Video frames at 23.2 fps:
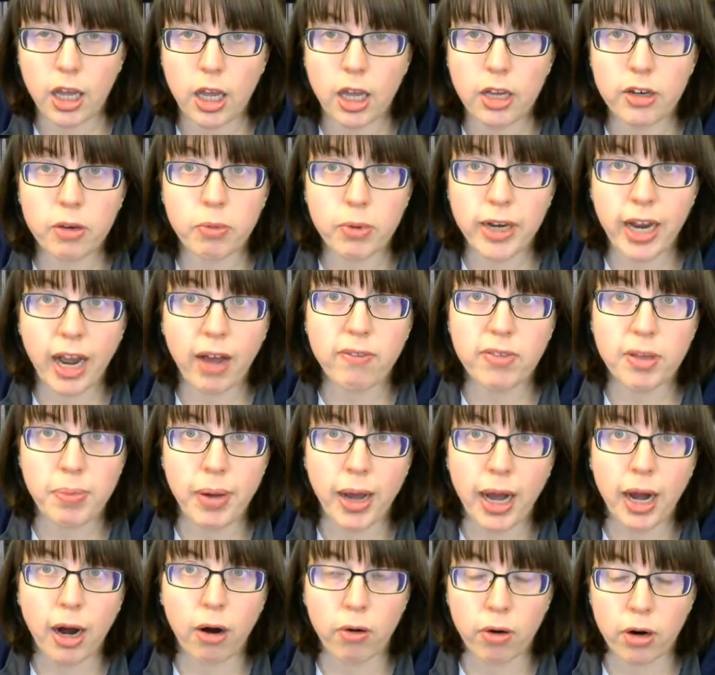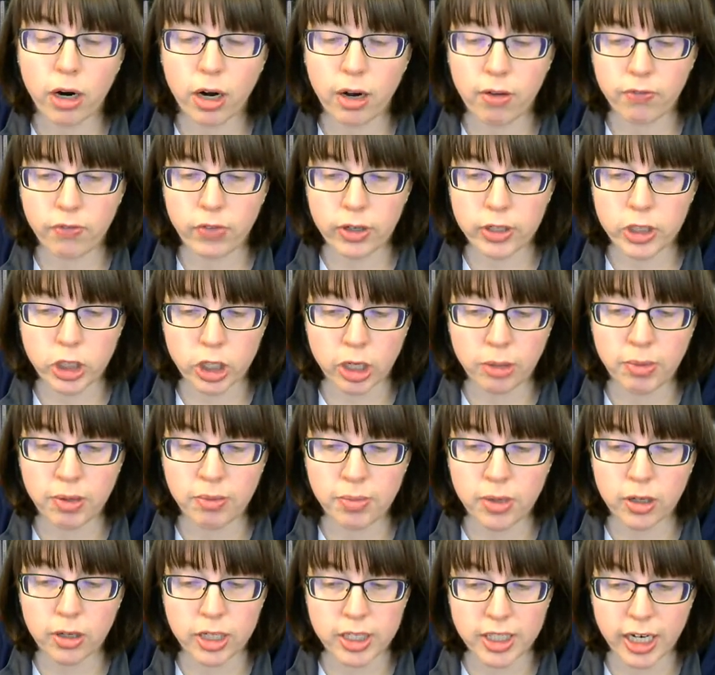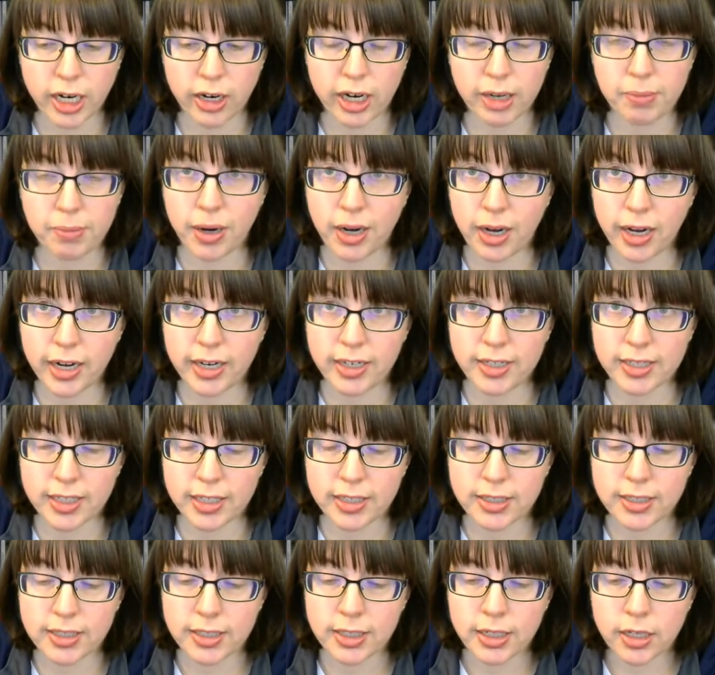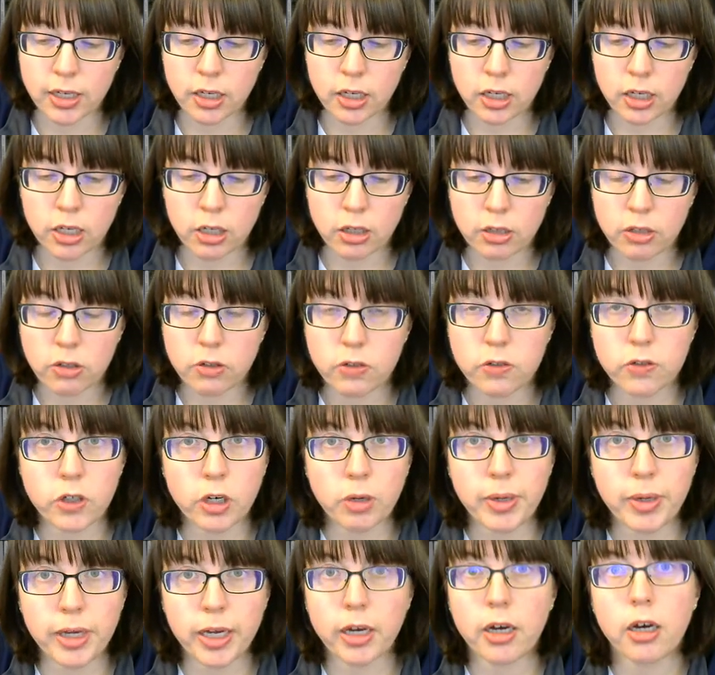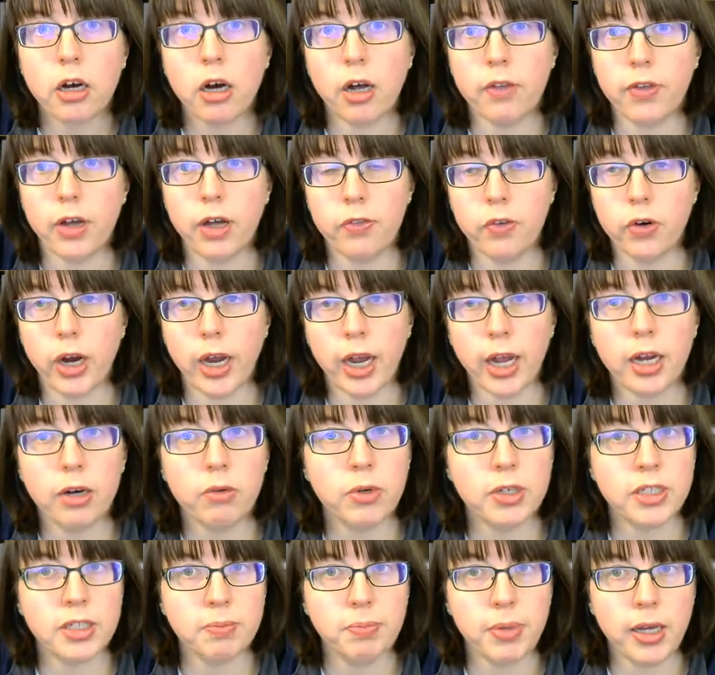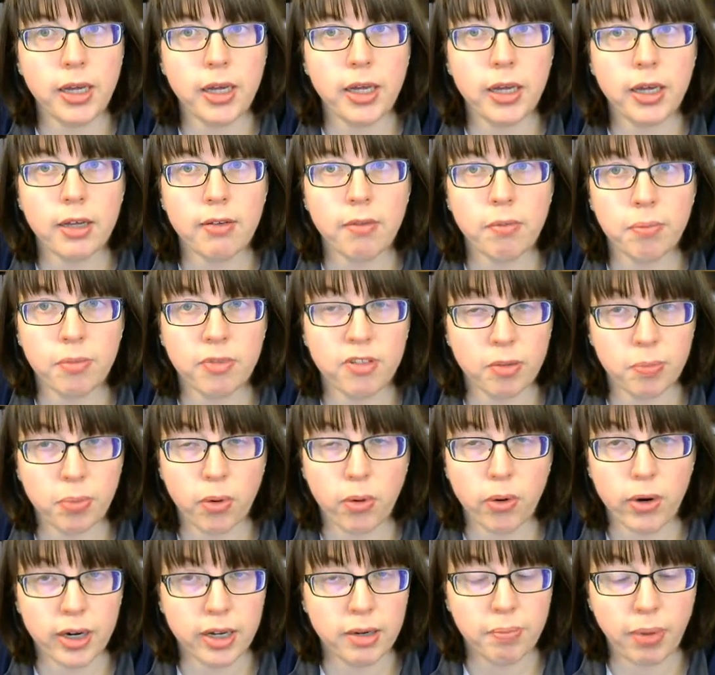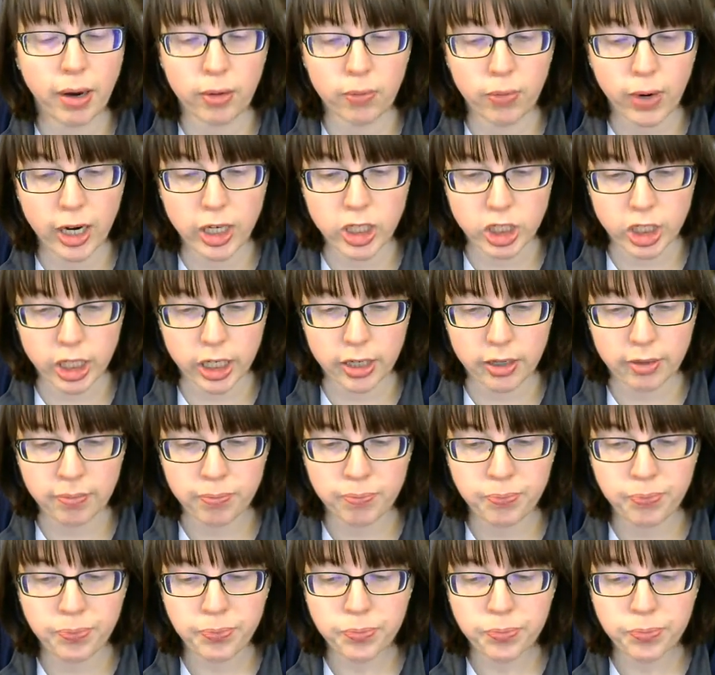and it would have the power of the German military behind it. Serbia, on the other hand, was being supported by Russia.